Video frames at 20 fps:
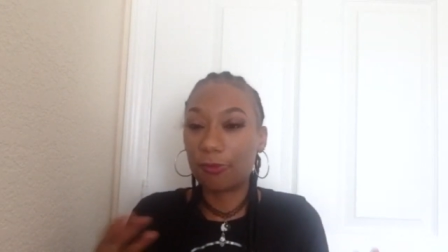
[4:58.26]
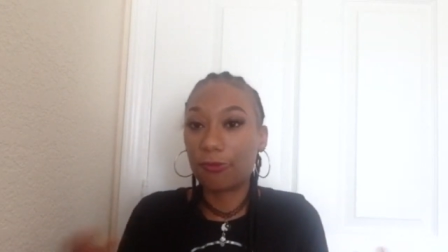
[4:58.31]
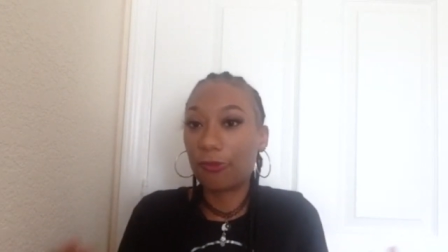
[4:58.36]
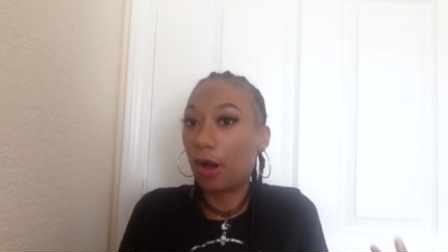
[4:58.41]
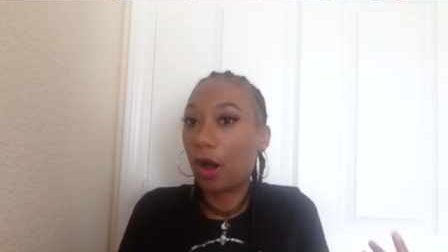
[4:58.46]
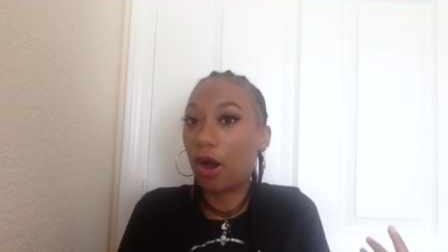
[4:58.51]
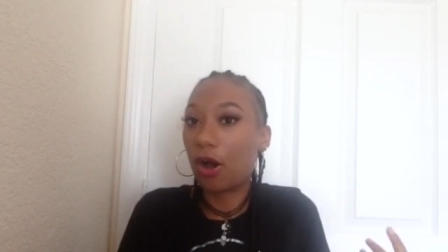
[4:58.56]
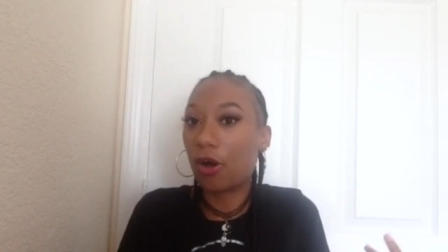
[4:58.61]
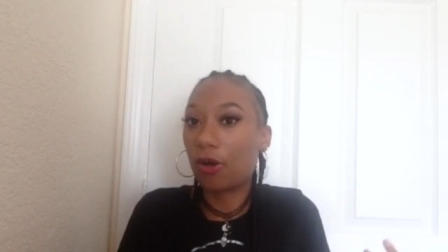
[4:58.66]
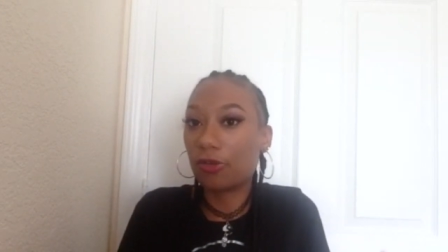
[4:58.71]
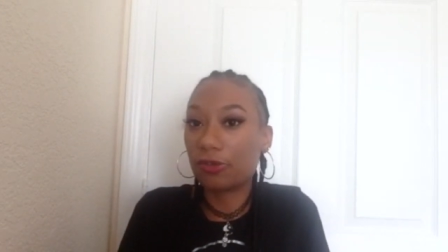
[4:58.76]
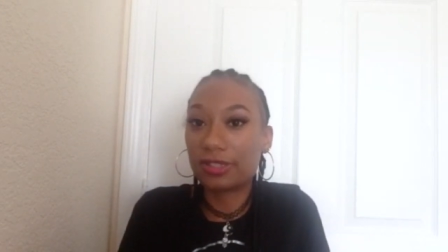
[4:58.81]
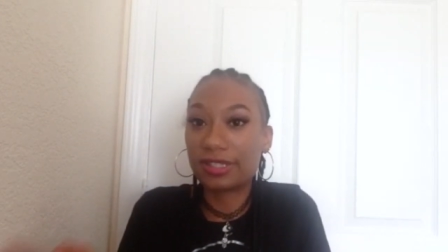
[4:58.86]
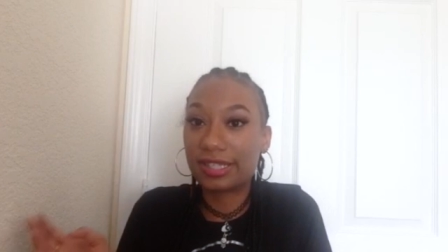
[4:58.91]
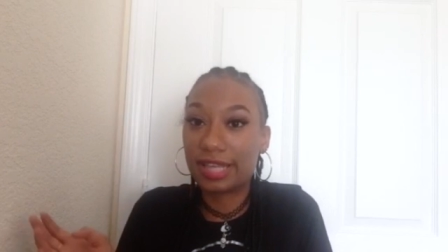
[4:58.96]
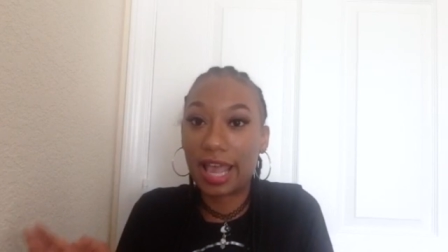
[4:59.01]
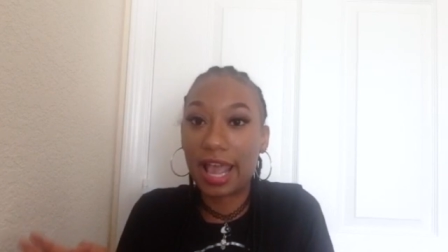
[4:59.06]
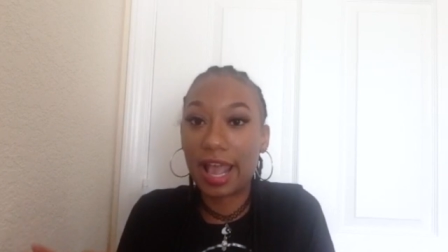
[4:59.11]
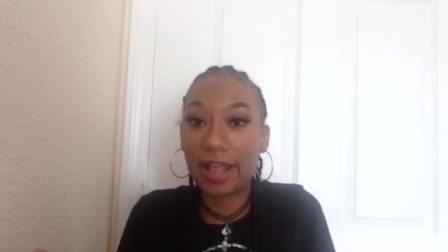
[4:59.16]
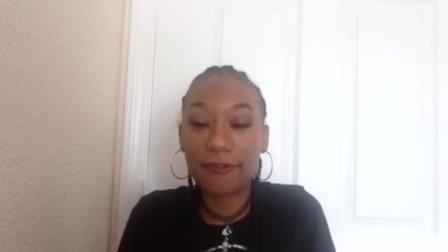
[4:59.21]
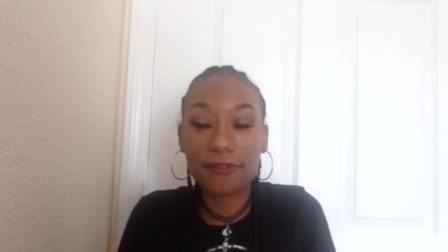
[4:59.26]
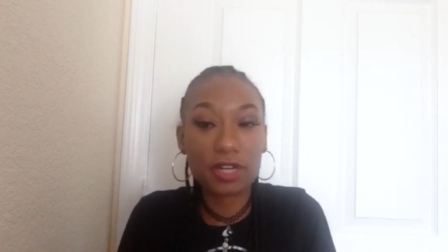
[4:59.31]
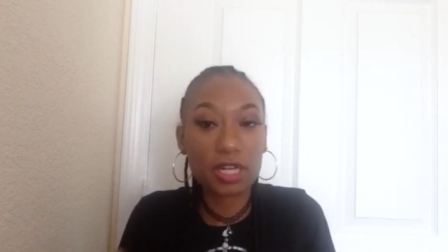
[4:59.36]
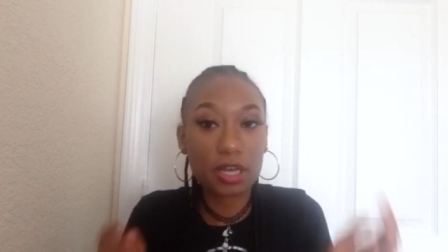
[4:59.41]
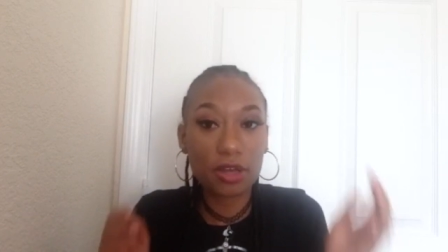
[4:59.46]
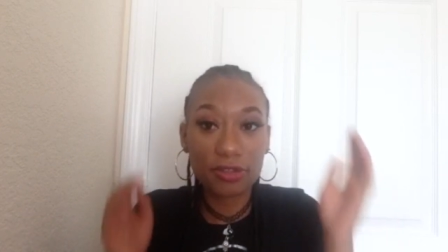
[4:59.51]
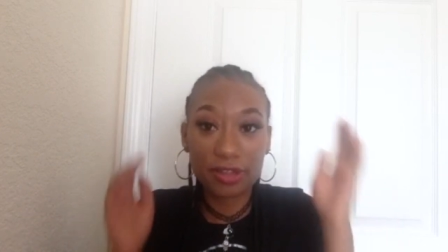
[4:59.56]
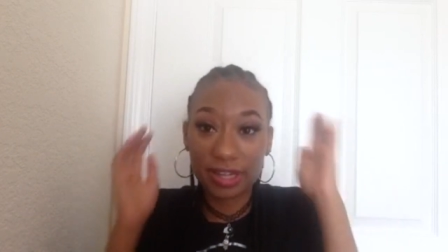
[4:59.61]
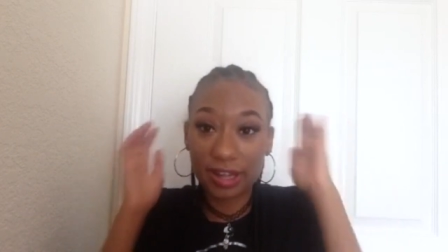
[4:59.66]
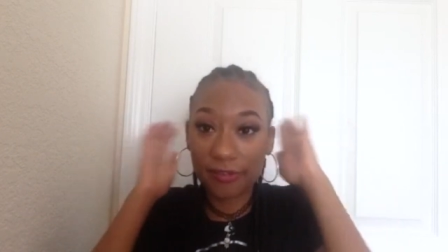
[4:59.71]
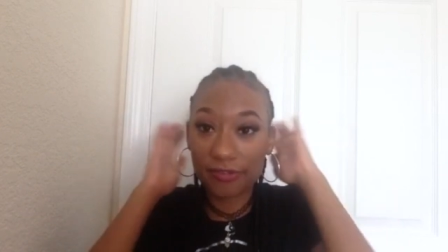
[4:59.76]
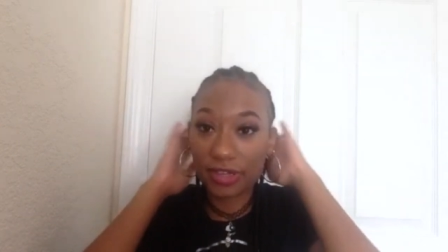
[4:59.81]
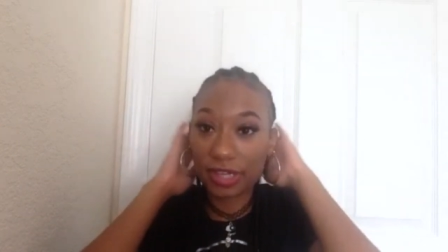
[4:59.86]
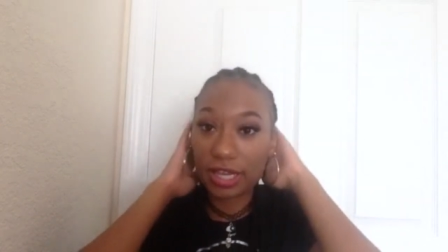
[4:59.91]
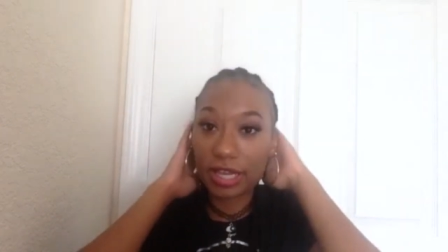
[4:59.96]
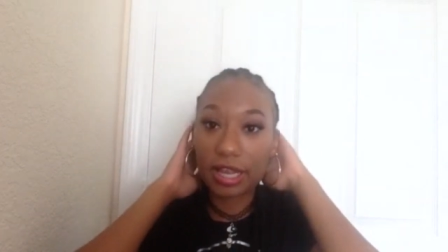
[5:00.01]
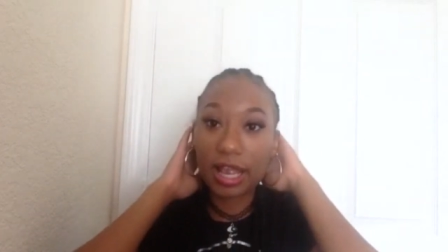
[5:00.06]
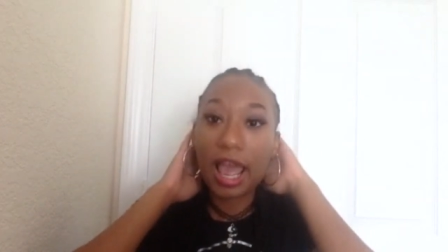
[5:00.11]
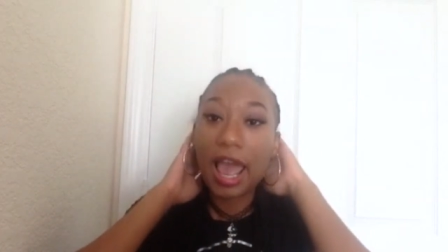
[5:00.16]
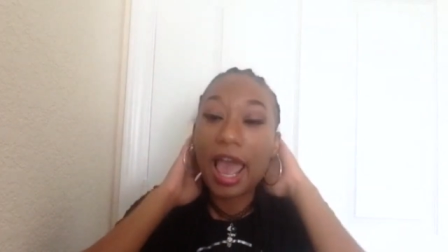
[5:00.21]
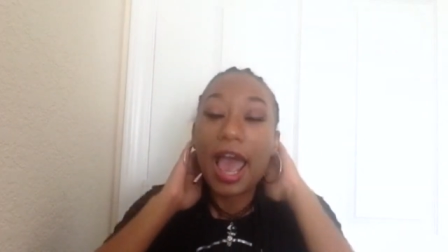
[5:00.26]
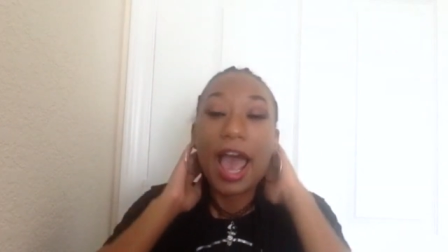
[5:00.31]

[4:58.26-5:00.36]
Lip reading: fall tag video that I've seen.